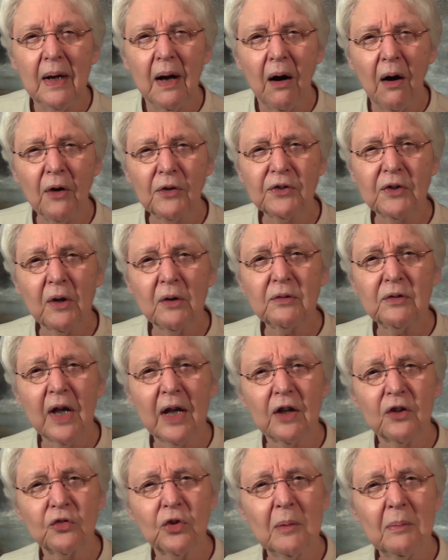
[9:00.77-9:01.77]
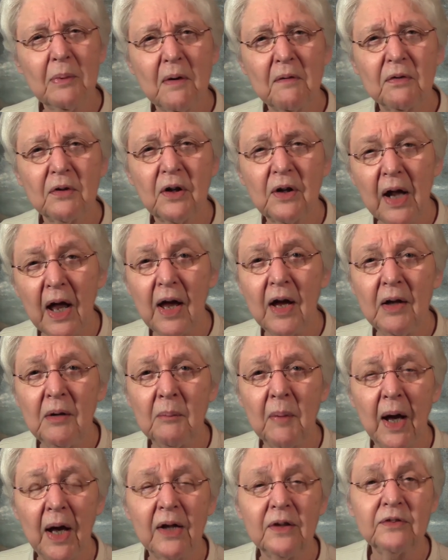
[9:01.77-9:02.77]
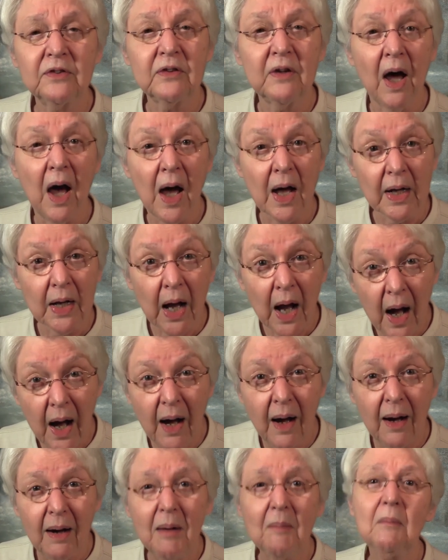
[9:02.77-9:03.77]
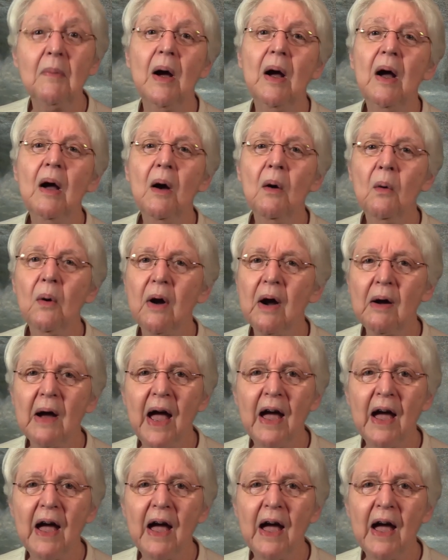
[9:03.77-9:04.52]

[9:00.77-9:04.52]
Also, take a trip over to diannemize.com where I